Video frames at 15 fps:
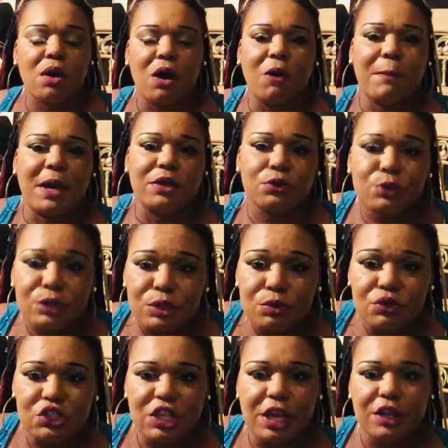on my
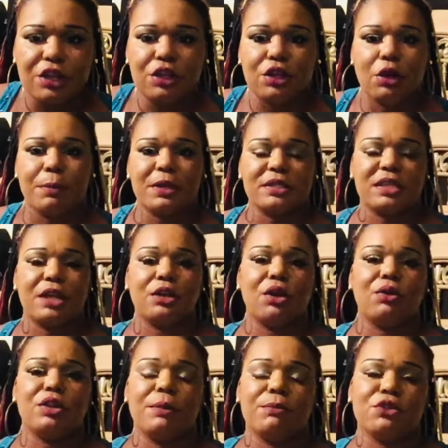YouTube channel, you know, because I
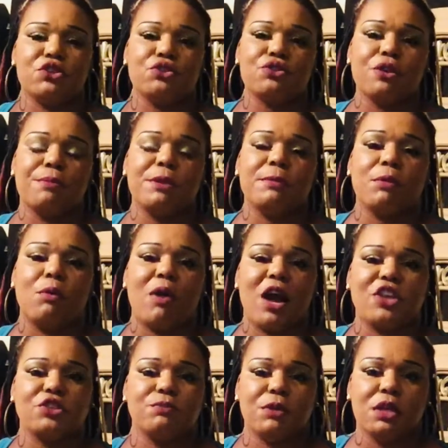know that mature people
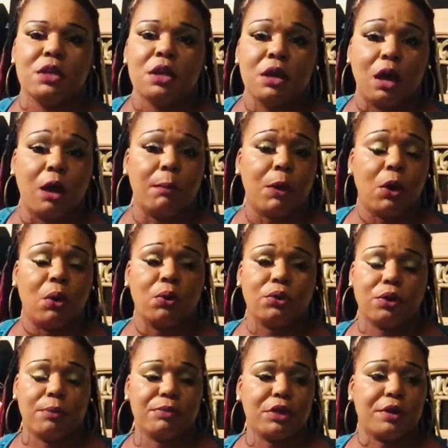watch me. I'm
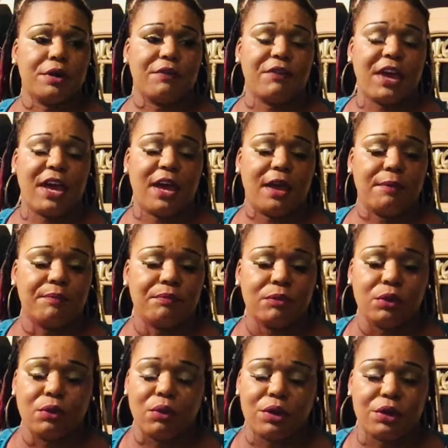older, I'm 35,
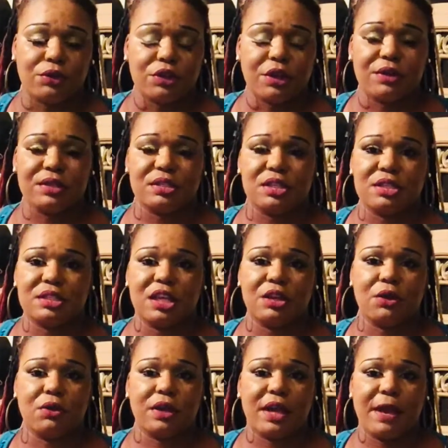going on 36, and I
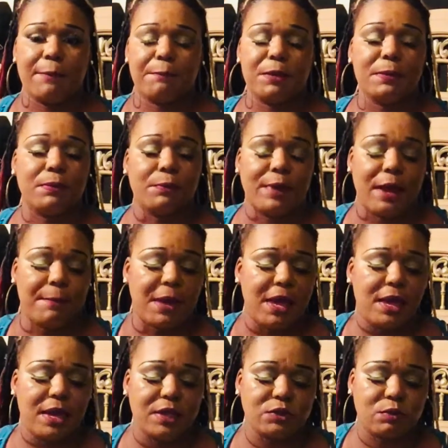know they got people around
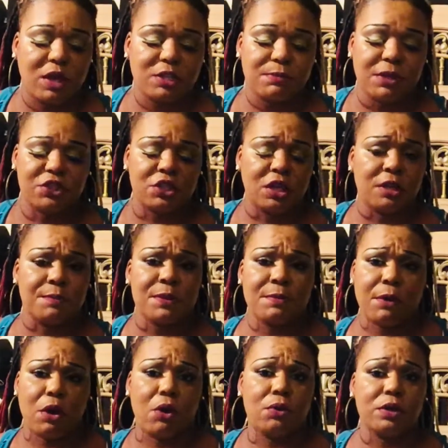my age watch my channel.
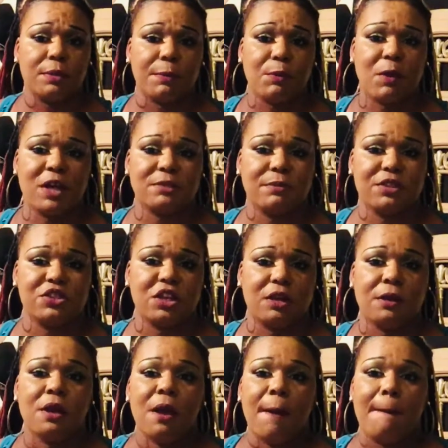People older than me watch my
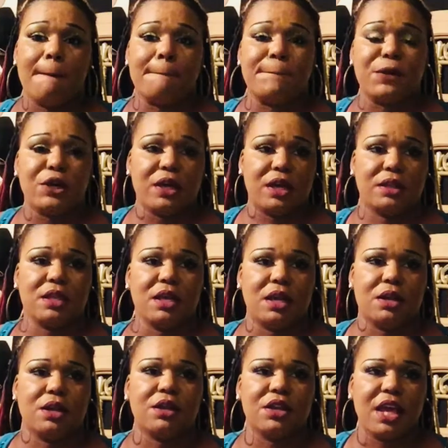channel. But at the
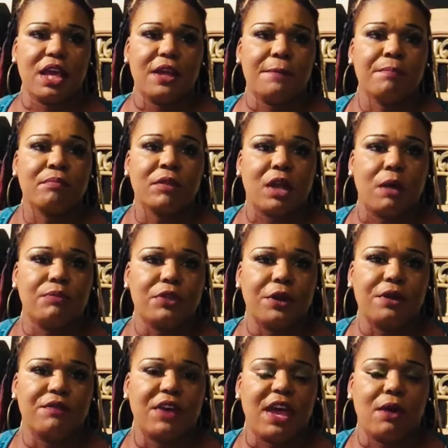end of the day, I'm
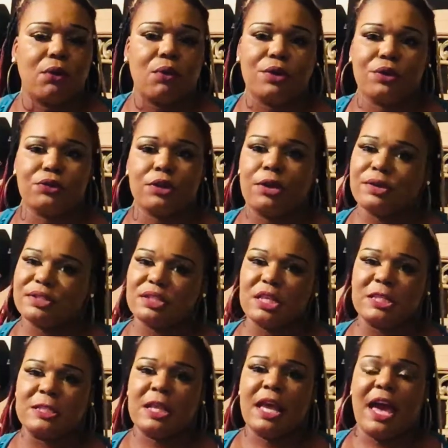35, going on
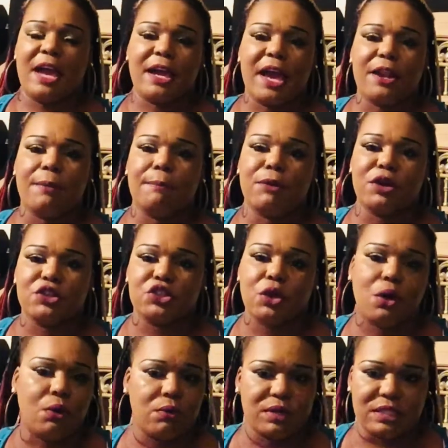36. I got a much
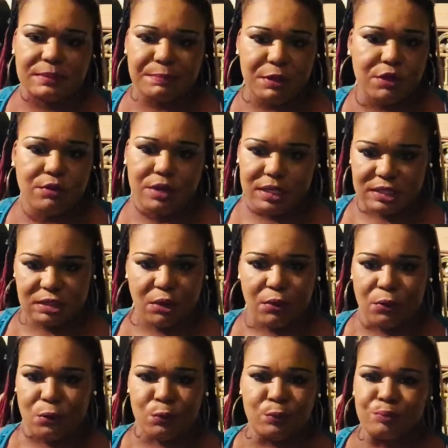older spirit and
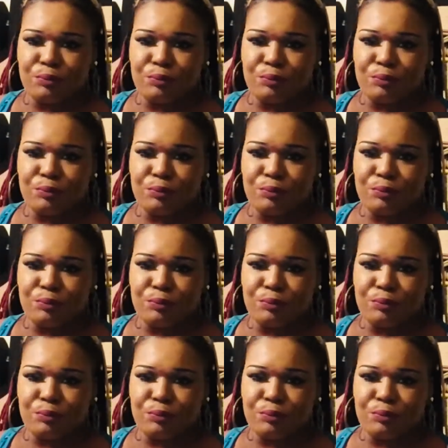soul.